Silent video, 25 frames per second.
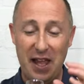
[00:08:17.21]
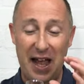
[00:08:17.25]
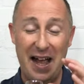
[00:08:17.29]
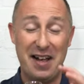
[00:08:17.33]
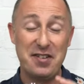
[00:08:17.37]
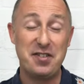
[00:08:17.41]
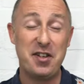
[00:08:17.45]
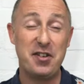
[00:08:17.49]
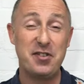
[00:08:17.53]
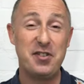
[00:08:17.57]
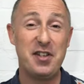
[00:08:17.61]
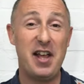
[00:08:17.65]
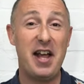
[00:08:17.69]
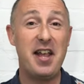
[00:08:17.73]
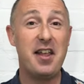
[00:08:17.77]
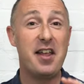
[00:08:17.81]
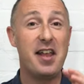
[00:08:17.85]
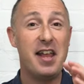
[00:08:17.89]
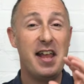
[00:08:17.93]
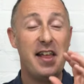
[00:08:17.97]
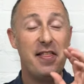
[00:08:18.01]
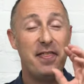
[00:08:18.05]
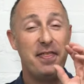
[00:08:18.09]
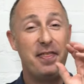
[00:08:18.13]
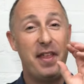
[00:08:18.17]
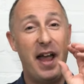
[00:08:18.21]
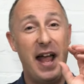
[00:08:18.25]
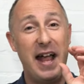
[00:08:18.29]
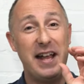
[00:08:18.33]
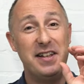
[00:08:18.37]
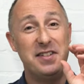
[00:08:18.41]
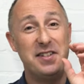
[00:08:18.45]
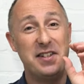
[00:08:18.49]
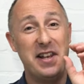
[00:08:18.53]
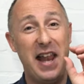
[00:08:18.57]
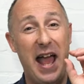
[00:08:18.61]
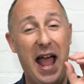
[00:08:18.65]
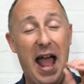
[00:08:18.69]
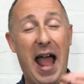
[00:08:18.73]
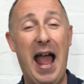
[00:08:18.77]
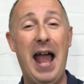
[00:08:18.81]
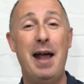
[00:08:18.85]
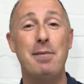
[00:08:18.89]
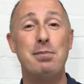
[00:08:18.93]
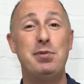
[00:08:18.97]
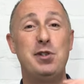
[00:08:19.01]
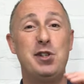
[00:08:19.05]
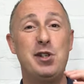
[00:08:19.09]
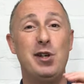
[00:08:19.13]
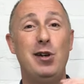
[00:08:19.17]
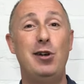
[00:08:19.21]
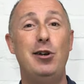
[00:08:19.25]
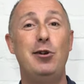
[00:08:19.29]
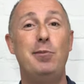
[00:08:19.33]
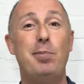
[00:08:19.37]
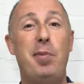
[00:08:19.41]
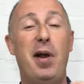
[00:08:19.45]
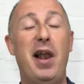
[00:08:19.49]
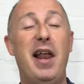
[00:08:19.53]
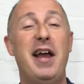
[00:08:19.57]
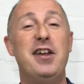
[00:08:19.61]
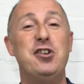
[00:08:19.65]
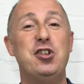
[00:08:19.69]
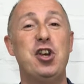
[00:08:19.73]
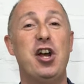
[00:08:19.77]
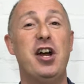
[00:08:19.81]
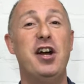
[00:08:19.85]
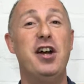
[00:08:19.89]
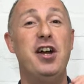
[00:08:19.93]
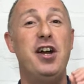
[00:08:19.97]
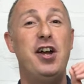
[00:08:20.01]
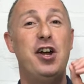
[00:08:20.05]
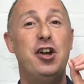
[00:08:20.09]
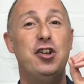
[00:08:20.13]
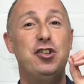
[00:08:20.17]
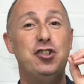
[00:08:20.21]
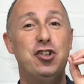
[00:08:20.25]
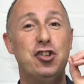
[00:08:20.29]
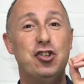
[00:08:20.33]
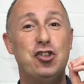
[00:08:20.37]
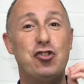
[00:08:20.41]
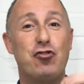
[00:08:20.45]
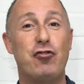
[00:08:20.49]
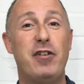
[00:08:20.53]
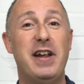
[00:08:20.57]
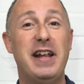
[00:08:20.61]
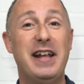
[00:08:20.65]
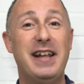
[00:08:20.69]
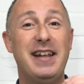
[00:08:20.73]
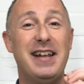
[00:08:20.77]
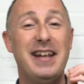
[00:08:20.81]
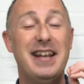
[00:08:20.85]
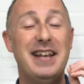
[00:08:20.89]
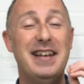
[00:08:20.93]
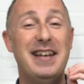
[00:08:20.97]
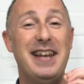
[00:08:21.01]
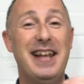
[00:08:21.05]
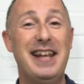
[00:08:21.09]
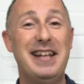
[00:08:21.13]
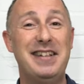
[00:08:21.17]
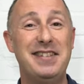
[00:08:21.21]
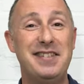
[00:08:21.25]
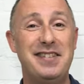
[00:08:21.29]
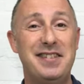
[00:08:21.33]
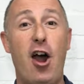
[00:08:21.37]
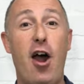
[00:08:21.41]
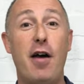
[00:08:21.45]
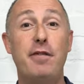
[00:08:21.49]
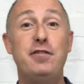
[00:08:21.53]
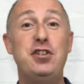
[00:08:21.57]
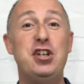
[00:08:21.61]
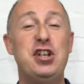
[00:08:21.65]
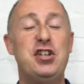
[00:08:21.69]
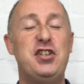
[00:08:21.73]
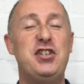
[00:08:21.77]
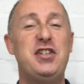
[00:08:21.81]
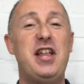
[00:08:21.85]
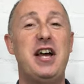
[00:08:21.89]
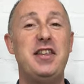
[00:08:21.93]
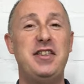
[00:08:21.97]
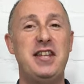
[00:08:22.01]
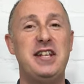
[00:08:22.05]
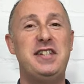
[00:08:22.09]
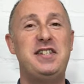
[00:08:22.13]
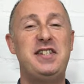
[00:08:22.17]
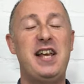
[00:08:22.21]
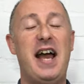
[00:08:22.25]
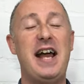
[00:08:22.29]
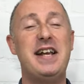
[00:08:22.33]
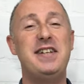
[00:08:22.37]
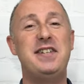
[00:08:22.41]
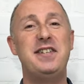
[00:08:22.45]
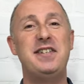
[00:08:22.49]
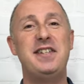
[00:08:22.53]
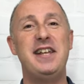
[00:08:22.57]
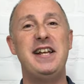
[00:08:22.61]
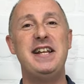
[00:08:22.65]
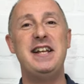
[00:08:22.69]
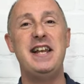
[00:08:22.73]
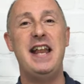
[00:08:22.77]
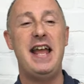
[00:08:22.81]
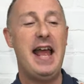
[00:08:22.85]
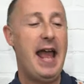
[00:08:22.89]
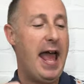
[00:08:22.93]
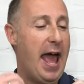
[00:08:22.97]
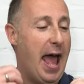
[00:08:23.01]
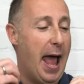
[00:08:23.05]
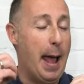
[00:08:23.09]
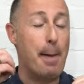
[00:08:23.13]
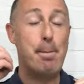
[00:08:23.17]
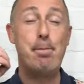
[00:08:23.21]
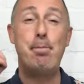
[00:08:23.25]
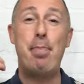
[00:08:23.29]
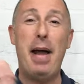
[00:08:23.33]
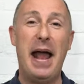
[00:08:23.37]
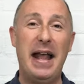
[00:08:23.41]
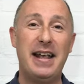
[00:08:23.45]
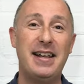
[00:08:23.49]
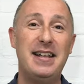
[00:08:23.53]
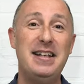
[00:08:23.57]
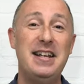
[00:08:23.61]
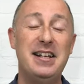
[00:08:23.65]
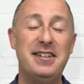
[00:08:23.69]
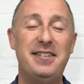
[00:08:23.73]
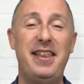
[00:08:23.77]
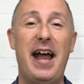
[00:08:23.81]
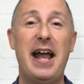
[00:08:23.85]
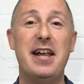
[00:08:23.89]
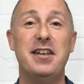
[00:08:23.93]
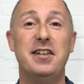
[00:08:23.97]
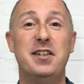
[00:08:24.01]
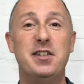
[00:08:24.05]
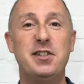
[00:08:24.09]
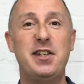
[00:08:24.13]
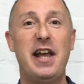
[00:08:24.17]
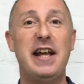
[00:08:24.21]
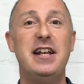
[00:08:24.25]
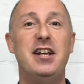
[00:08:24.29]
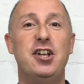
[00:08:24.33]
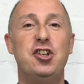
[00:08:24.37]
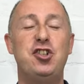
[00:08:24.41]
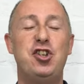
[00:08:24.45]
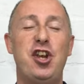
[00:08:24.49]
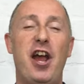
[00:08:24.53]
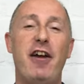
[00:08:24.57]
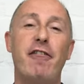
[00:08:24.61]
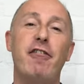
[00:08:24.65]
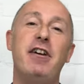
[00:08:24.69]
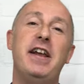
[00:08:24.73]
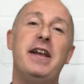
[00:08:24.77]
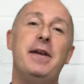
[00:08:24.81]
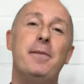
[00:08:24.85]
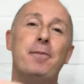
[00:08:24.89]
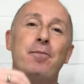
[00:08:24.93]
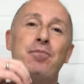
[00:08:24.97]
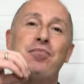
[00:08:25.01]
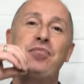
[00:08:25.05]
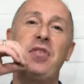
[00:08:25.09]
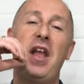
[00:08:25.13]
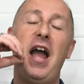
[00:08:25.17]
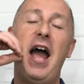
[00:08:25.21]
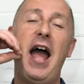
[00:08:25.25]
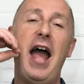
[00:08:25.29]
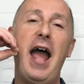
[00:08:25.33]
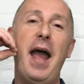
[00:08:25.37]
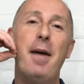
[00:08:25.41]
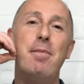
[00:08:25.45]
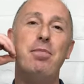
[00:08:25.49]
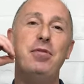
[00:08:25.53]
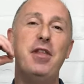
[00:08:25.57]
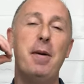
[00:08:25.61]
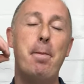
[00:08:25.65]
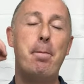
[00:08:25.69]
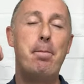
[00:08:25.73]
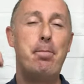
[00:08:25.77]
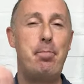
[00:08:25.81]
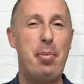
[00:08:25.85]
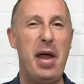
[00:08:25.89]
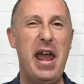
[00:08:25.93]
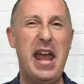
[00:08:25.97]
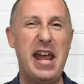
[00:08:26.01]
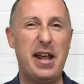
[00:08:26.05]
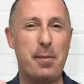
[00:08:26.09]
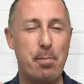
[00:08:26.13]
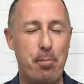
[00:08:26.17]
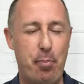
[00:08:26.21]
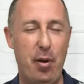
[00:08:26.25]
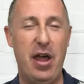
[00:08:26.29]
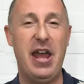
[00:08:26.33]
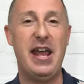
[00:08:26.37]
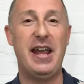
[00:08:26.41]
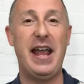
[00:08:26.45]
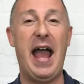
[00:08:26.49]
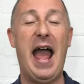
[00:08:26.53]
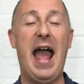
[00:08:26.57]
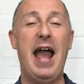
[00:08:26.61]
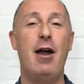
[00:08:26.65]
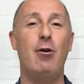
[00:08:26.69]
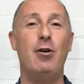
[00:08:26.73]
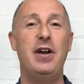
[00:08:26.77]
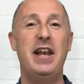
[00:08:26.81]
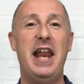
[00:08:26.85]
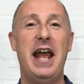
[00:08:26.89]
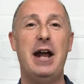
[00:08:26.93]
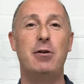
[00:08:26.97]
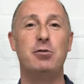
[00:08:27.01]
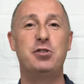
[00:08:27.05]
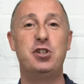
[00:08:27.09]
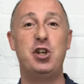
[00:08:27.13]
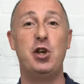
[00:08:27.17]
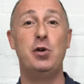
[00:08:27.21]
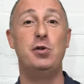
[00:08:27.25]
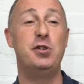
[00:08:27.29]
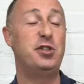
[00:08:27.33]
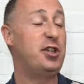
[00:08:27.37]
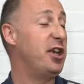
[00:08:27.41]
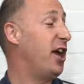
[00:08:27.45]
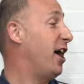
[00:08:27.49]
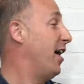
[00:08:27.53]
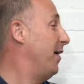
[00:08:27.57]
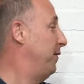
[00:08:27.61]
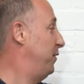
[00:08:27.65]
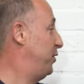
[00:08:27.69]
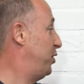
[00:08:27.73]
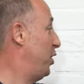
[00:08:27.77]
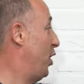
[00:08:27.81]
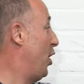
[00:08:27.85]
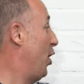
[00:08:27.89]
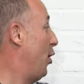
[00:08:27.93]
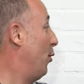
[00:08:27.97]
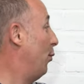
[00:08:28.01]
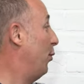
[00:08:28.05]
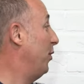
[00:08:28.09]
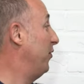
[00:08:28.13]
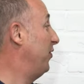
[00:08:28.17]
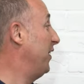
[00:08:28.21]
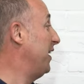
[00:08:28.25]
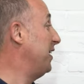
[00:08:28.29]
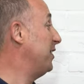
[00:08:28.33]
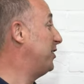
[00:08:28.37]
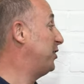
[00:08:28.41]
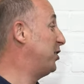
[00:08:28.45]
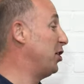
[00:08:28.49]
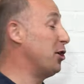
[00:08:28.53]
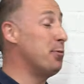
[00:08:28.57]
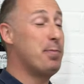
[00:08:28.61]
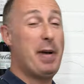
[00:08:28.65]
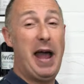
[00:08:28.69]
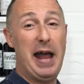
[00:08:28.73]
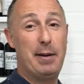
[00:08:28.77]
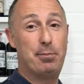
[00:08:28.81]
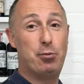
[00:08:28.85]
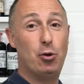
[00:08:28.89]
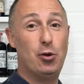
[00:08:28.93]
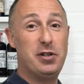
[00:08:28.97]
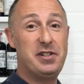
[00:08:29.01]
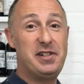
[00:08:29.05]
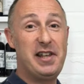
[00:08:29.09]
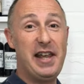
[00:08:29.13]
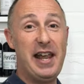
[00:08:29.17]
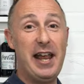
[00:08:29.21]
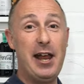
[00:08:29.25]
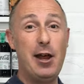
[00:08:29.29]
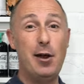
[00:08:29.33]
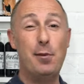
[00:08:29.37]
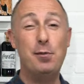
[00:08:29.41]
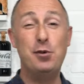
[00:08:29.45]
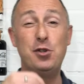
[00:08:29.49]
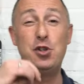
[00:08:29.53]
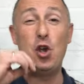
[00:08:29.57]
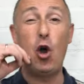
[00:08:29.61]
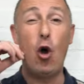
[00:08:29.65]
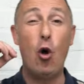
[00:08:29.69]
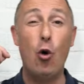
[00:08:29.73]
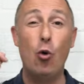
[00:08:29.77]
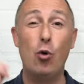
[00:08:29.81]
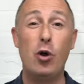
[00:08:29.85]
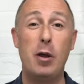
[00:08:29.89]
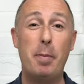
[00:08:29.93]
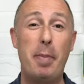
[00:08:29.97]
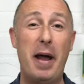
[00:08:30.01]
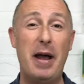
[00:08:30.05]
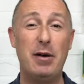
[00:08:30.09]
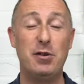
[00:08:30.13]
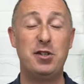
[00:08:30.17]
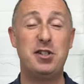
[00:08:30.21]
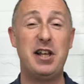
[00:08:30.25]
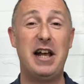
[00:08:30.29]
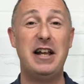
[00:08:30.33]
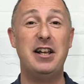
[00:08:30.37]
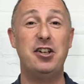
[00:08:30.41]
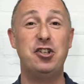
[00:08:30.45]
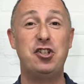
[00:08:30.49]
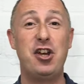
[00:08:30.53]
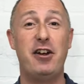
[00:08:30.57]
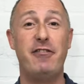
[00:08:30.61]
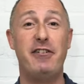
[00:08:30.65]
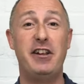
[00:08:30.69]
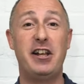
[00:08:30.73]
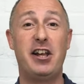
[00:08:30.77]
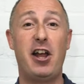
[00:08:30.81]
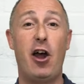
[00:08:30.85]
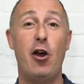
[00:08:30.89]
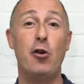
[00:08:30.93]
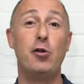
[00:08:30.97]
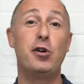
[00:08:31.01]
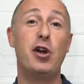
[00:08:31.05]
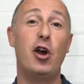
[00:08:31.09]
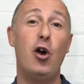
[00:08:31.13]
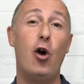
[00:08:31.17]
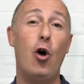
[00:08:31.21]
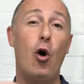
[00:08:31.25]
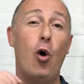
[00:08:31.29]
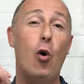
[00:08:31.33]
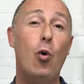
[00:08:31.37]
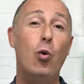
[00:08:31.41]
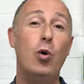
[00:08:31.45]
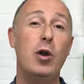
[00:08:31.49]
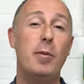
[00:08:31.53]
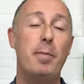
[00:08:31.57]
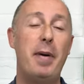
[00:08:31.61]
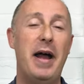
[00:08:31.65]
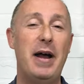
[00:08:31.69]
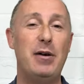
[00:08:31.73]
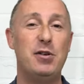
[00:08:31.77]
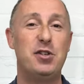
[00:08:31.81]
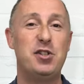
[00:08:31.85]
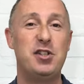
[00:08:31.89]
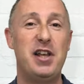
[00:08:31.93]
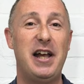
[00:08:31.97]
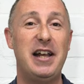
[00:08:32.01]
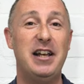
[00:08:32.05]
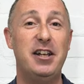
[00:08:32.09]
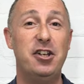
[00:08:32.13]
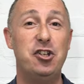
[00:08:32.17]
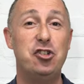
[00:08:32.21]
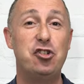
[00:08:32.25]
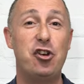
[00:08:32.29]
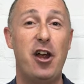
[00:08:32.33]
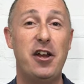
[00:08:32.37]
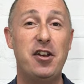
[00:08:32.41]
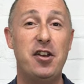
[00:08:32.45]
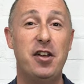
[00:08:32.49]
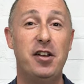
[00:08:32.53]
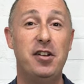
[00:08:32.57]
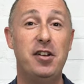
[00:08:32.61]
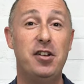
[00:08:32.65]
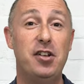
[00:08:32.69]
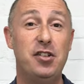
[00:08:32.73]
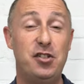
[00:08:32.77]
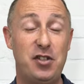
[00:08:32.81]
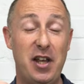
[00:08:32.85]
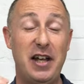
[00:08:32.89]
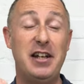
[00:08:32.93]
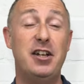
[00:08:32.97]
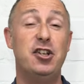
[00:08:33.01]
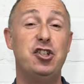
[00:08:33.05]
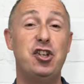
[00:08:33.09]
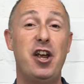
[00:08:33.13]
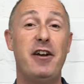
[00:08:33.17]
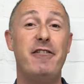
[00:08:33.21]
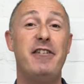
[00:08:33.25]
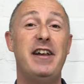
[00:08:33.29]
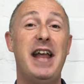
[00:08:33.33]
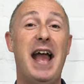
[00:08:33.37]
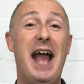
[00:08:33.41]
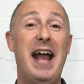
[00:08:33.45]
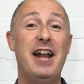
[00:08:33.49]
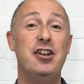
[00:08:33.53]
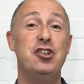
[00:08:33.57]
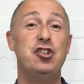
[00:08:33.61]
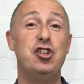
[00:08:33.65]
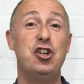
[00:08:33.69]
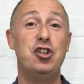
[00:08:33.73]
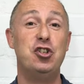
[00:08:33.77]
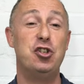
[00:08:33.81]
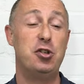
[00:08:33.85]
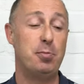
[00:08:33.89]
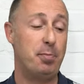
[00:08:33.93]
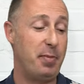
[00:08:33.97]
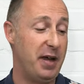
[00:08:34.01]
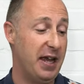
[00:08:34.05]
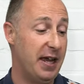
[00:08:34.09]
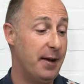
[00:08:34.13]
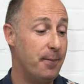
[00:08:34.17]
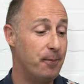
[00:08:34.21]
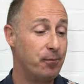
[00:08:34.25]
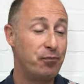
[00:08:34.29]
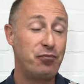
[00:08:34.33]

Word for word: As I say, that is an absolute pleasure to drink neat. I've just done the tasting. Uh, back in the day, Sailor Jerry, um, the big, big out and out two serves with these two bad boys here. It was all about Sailor Jerry and Coke, all about Sailor, Sailor Jerry and ginger beer.